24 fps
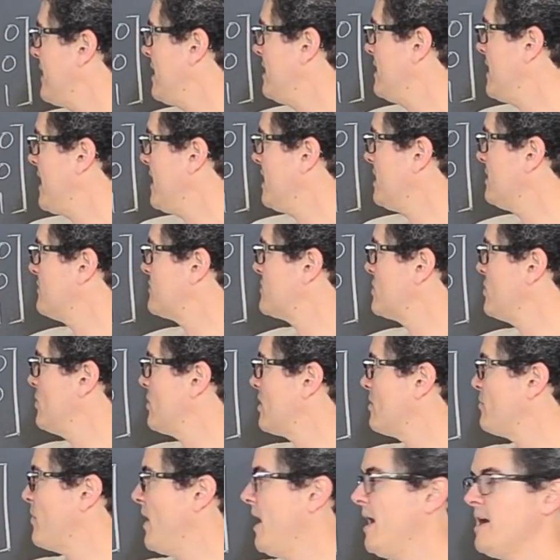a negative 2 and
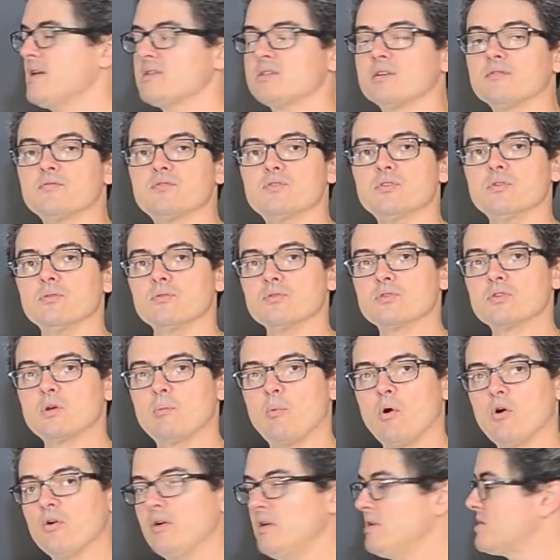a positive 2, so I'm
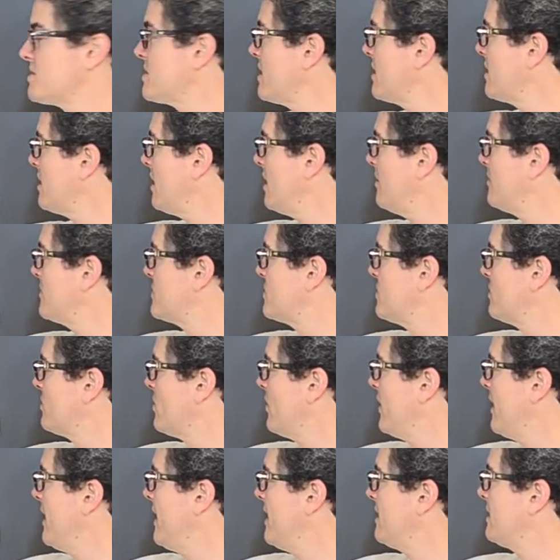already set up to
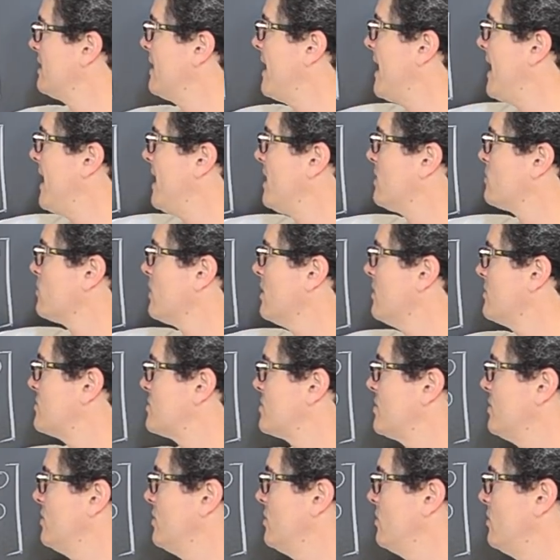go ahead and add row
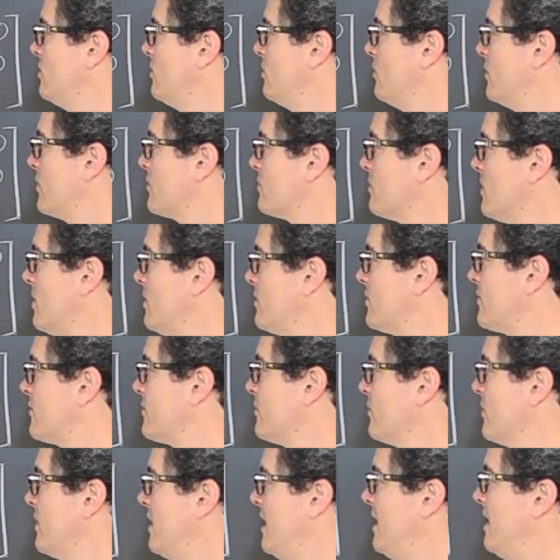2 with row
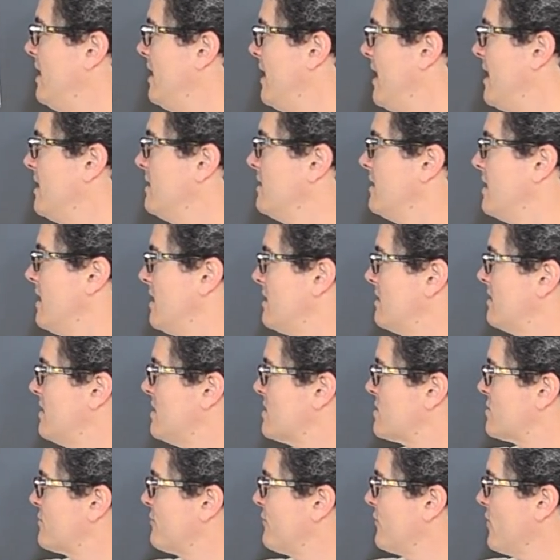3 and get
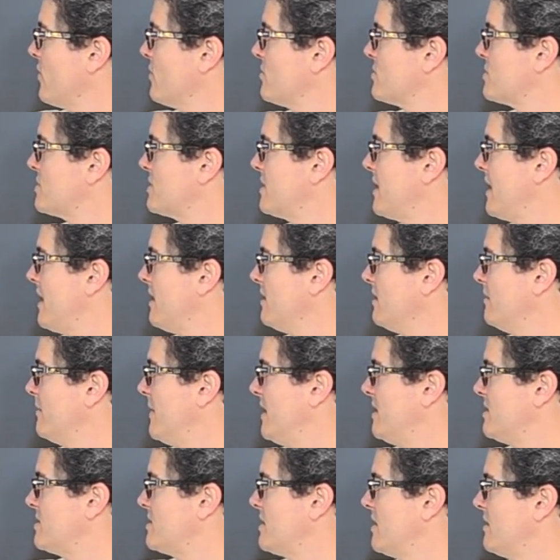this first
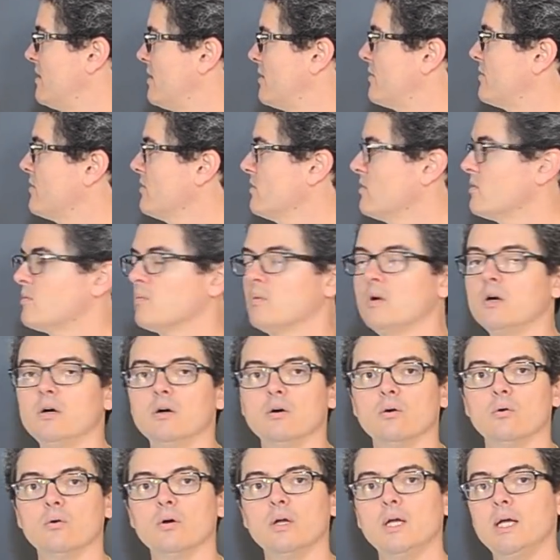element in the third
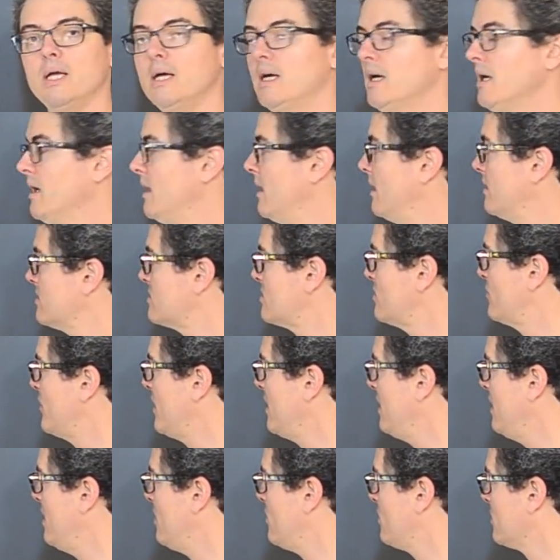row to be
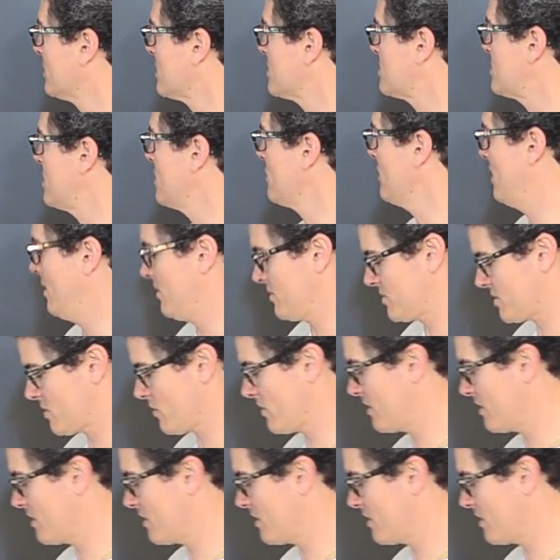equal to 0. So